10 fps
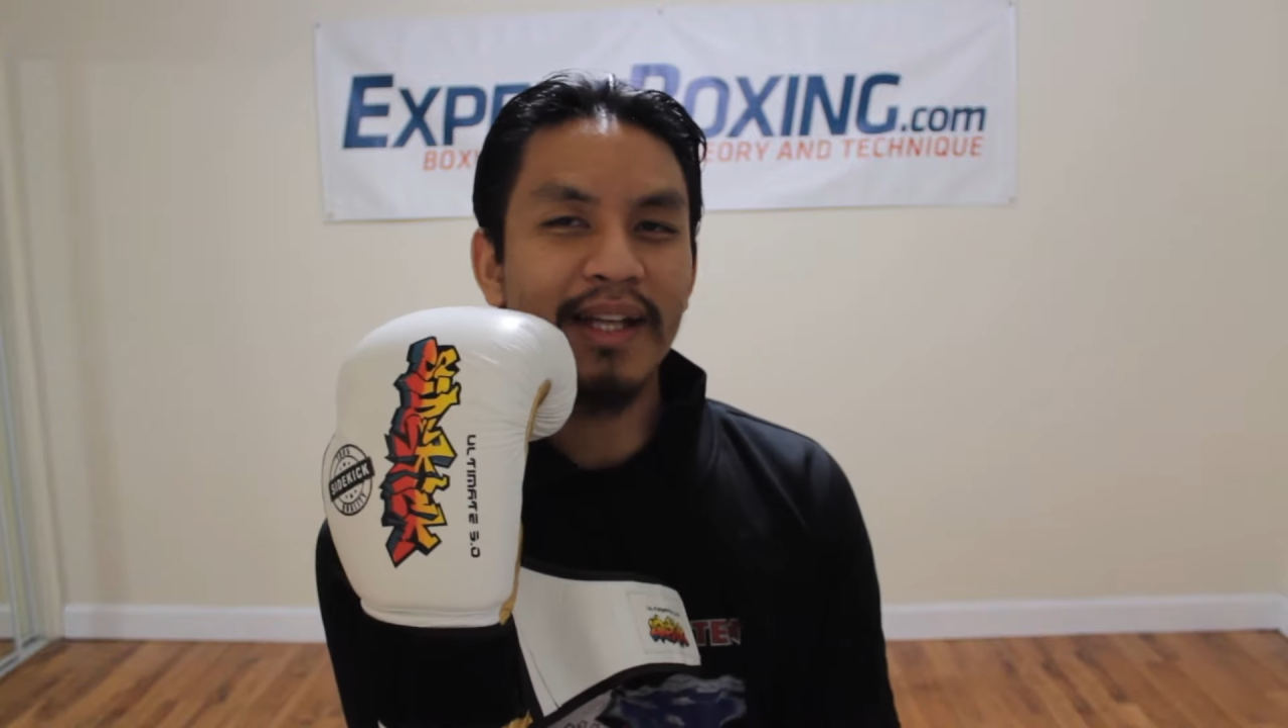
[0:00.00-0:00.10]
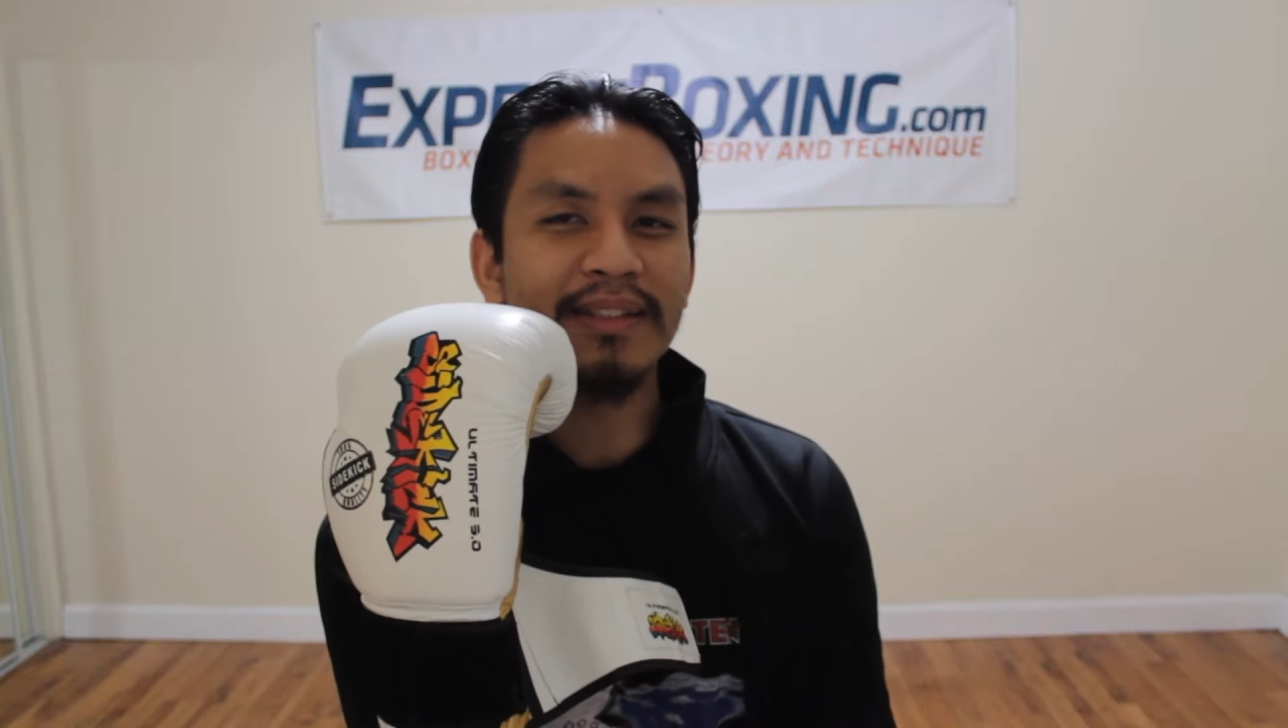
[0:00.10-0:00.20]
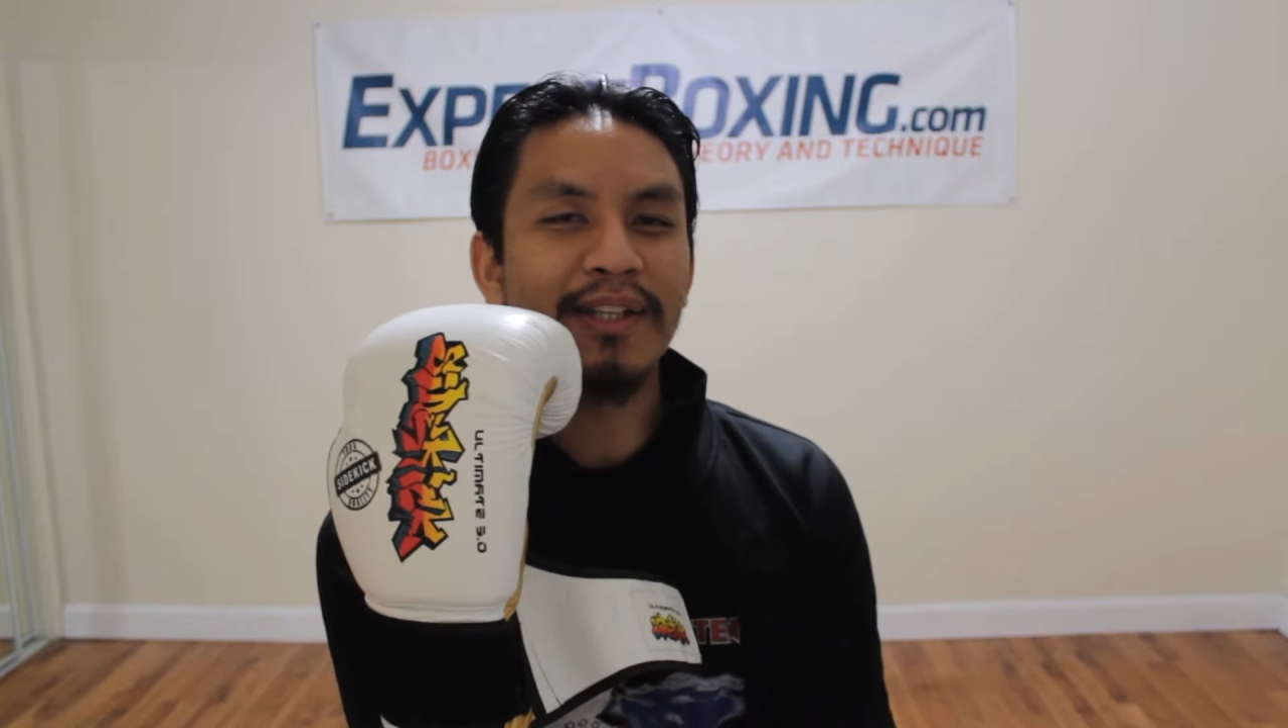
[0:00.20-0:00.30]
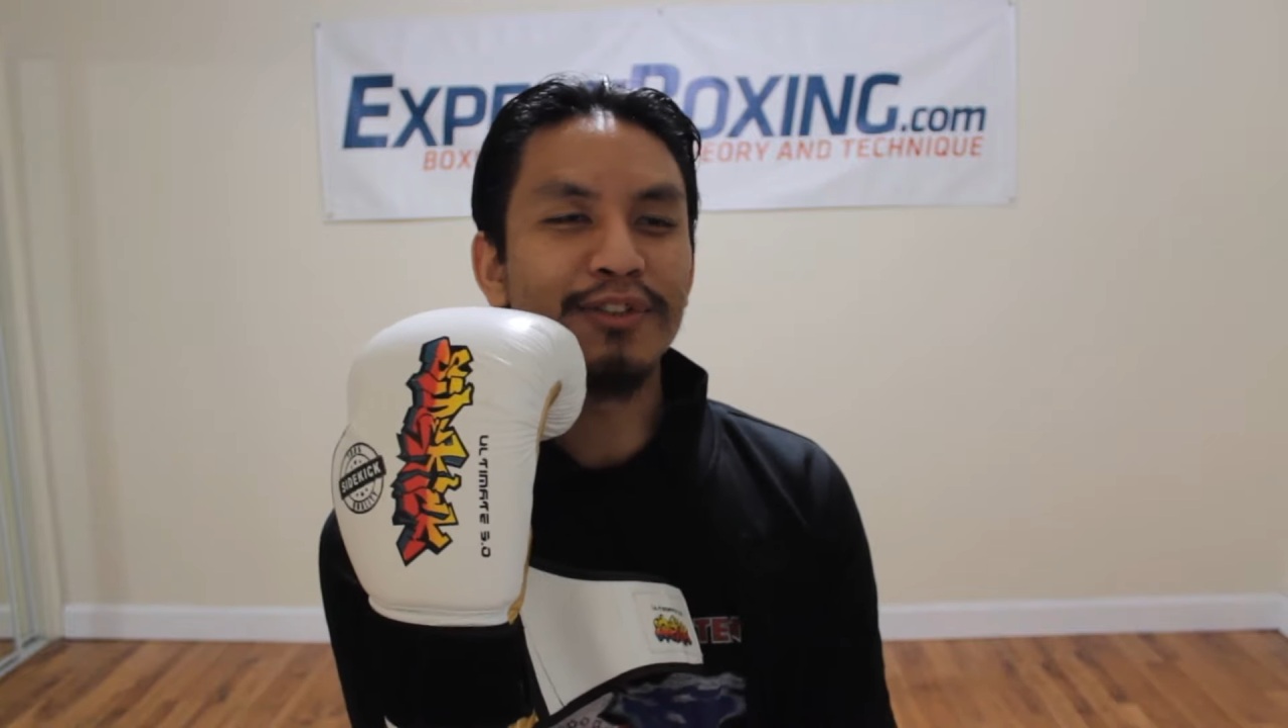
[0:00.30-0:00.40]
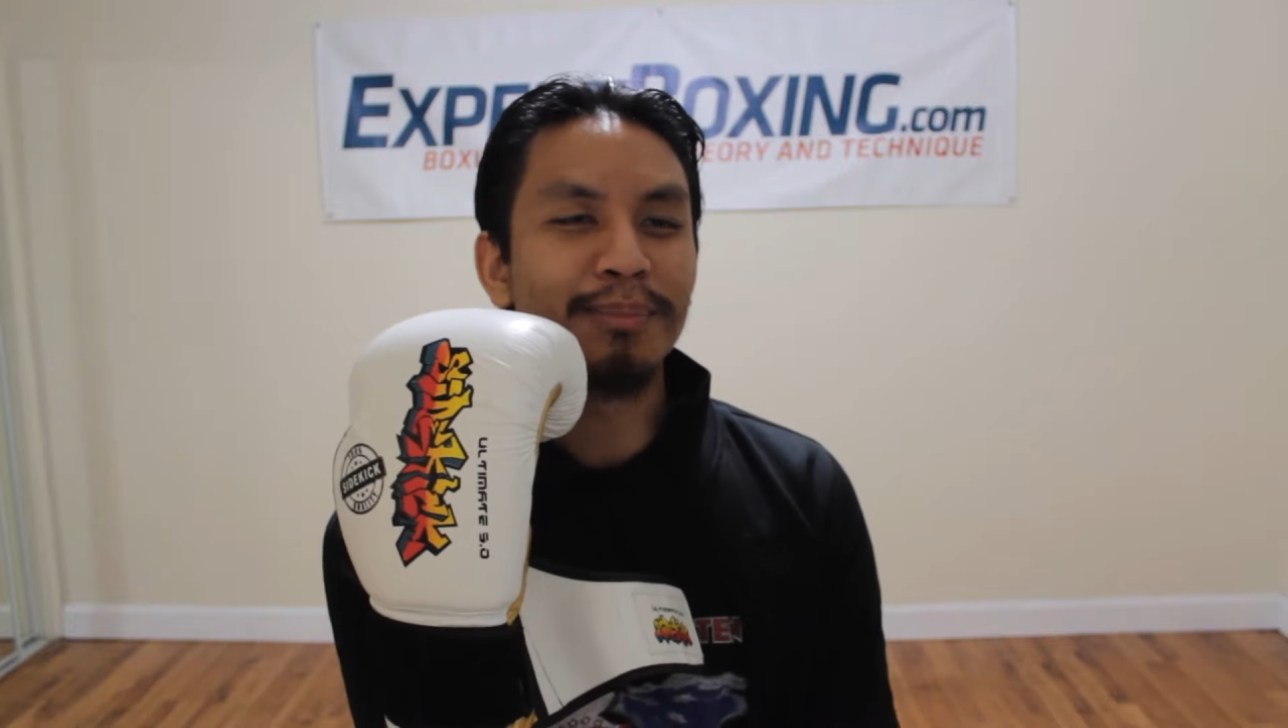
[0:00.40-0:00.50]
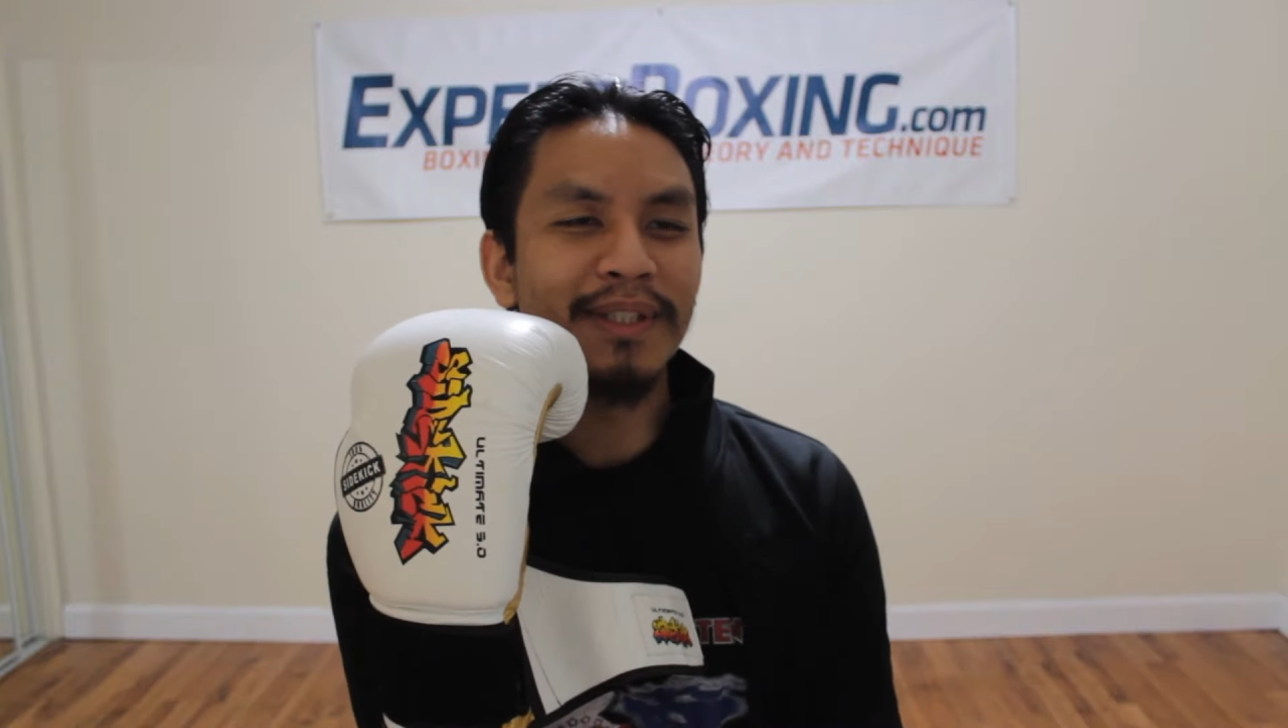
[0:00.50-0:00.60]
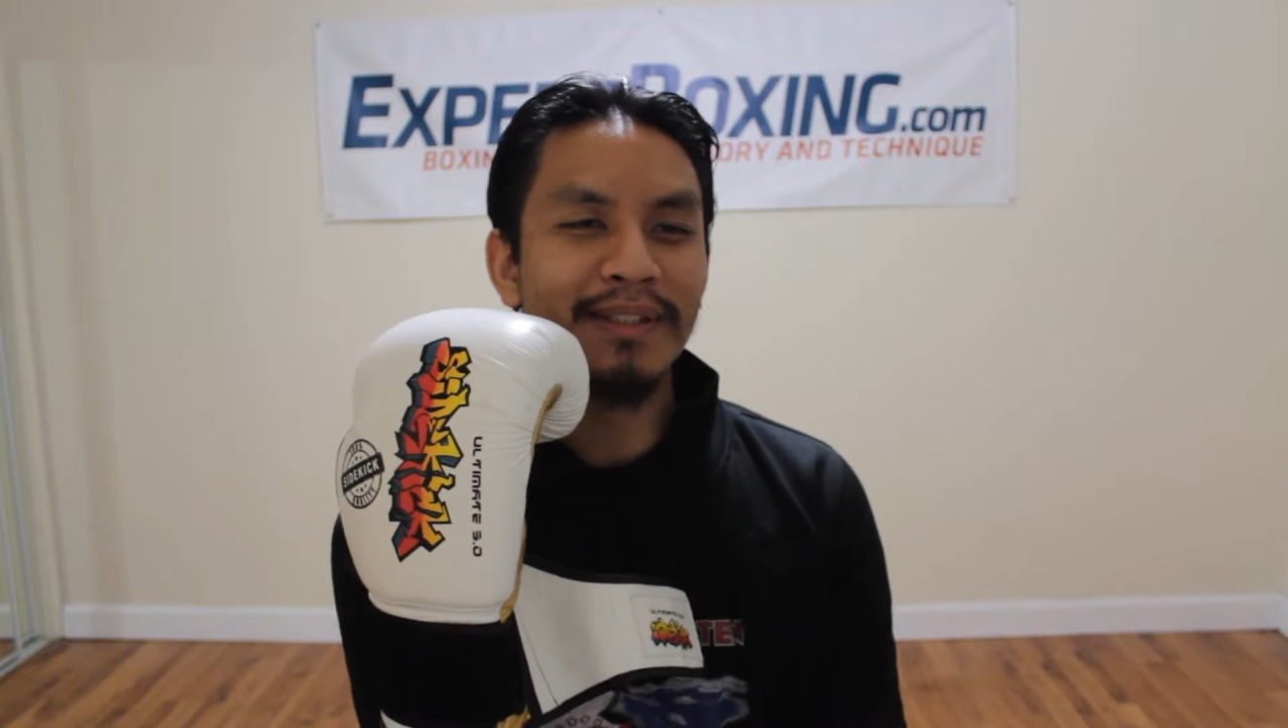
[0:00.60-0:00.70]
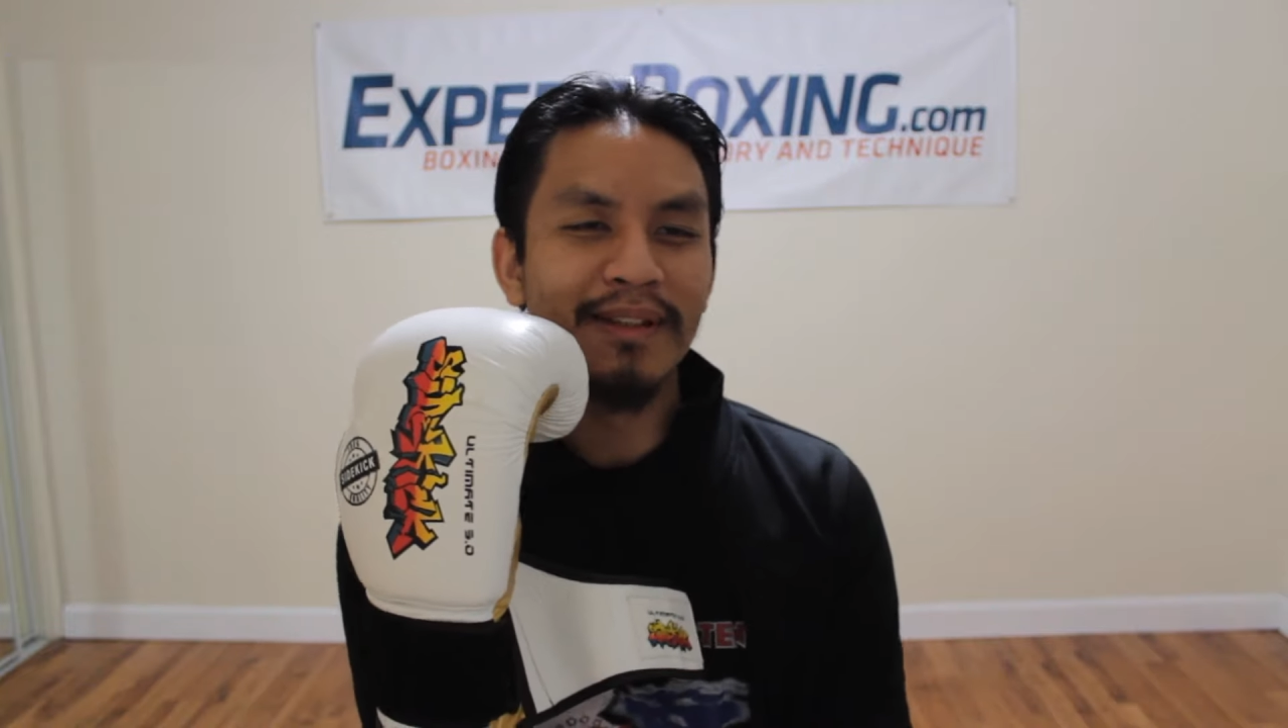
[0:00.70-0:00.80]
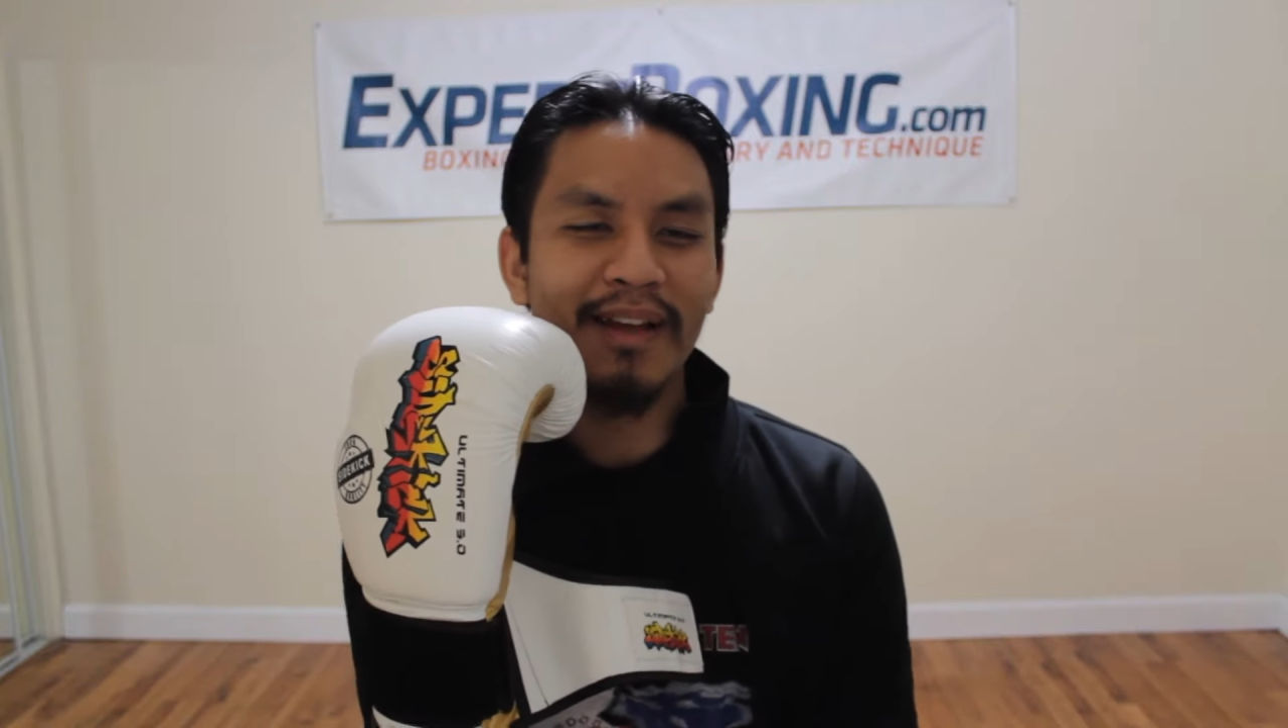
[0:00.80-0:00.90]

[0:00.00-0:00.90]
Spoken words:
that tells me